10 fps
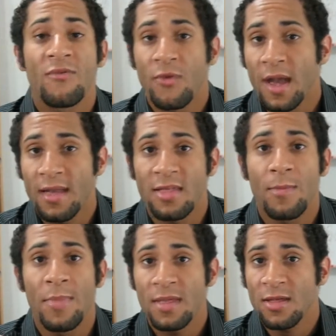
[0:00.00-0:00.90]

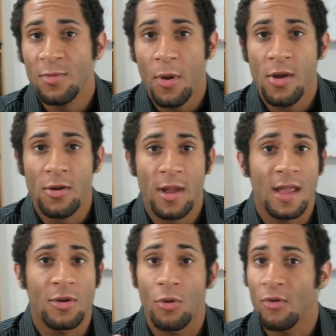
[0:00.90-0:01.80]
friends, business partner,
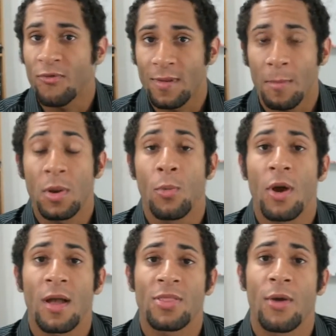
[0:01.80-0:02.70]
and girlfriend. I'm going to
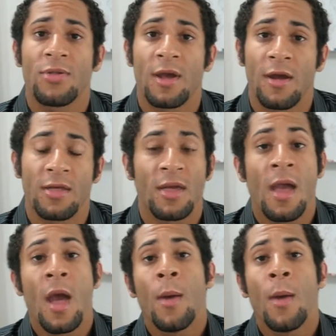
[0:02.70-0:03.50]
work on those areas.